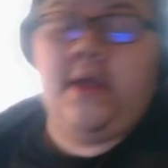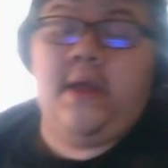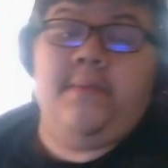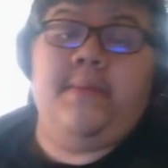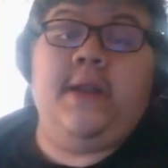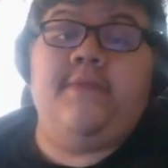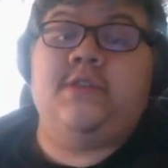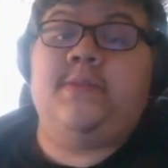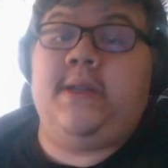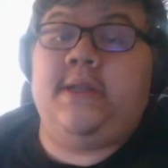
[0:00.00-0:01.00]
But if you
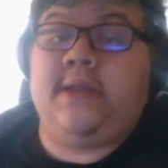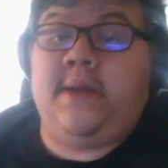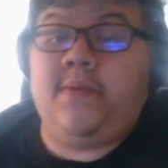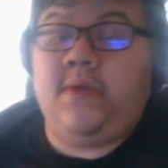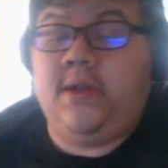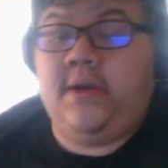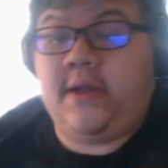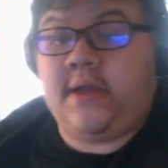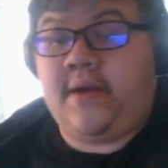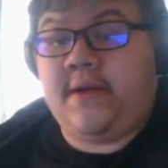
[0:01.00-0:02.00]
spend the time to learn a
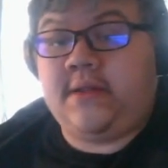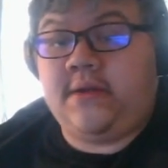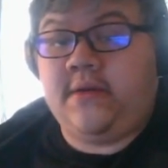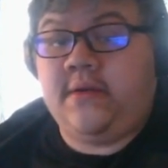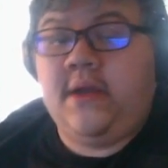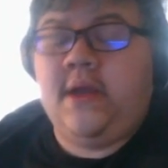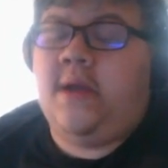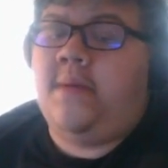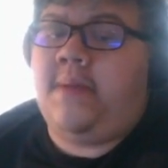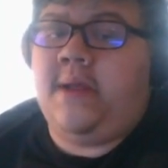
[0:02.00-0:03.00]
character,
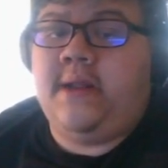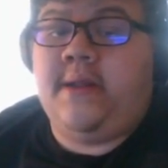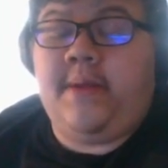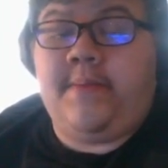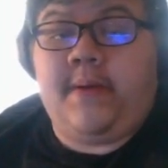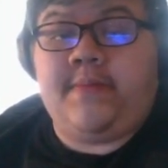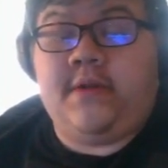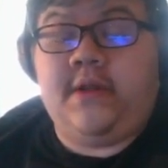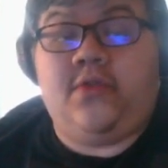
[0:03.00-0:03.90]
play a little bit of pops on it.